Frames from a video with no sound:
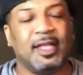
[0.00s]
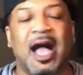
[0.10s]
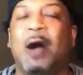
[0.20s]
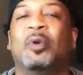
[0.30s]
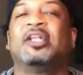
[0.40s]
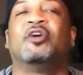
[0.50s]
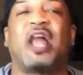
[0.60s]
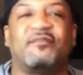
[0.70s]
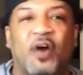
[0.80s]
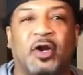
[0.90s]
I wouldn't go
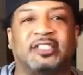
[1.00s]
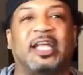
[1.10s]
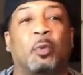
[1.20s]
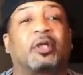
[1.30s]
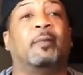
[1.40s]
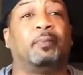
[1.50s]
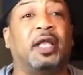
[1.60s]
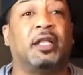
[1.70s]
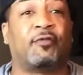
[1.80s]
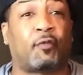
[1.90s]
that far to say we're
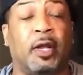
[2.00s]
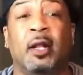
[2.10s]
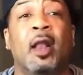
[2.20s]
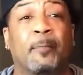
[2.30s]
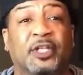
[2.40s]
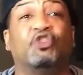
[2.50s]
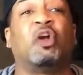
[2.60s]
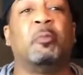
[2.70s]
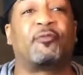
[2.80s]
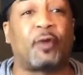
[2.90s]
completely free, but
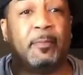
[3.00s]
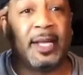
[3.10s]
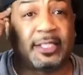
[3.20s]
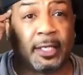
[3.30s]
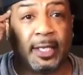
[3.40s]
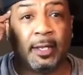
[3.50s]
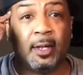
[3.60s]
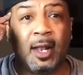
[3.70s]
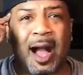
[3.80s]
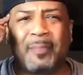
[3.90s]
you could be free mentally.
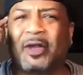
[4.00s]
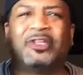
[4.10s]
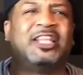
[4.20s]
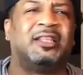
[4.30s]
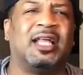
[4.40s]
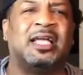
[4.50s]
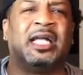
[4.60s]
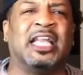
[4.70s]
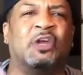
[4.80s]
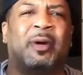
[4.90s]
I'm not gonna
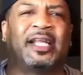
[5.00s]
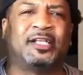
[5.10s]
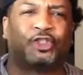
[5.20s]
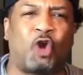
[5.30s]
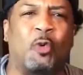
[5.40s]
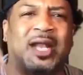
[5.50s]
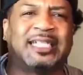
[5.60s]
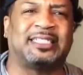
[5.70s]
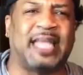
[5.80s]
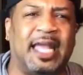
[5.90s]
let nobody control what
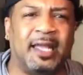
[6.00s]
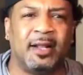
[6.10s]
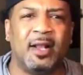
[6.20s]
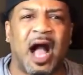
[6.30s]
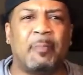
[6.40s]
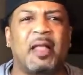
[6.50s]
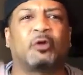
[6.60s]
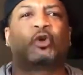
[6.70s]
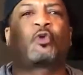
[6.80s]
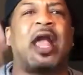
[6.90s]
I say. I'm not
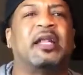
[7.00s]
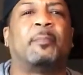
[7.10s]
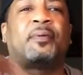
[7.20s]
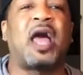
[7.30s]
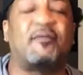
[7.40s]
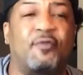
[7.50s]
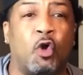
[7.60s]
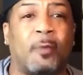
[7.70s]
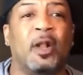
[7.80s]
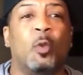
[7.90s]
gonna create a
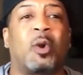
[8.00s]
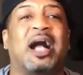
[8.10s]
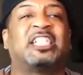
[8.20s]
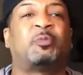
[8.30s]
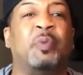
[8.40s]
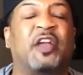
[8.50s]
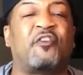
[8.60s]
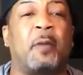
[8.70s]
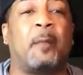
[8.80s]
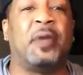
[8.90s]
platform where I speak
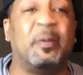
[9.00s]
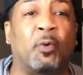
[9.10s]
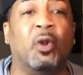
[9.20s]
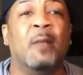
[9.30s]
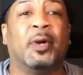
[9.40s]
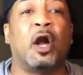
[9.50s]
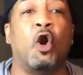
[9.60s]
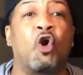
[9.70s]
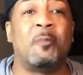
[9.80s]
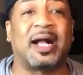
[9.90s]
for my people but
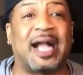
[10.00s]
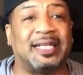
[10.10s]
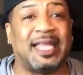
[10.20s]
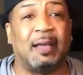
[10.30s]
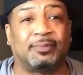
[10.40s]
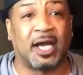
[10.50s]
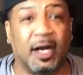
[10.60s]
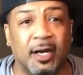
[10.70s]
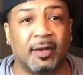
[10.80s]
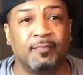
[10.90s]
hold my goddamn
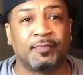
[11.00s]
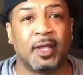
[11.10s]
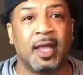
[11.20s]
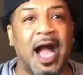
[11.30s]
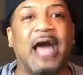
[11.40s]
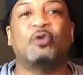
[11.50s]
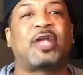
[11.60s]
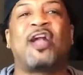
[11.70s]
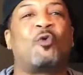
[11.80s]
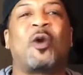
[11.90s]
tongue. I don't
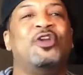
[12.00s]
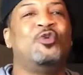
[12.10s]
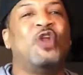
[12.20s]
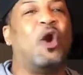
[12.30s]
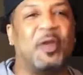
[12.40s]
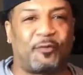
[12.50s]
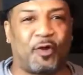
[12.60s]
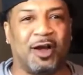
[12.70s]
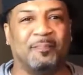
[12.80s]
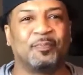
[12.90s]
care where you know me
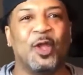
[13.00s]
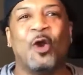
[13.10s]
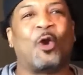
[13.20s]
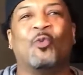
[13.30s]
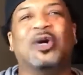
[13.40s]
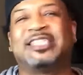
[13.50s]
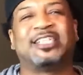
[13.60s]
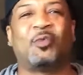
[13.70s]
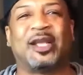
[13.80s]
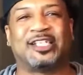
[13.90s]
from or what
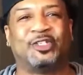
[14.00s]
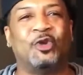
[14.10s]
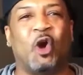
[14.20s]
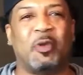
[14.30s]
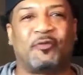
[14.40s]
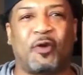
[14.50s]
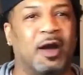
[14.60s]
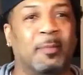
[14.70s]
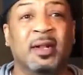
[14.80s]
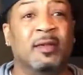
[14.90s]
situations you know me from.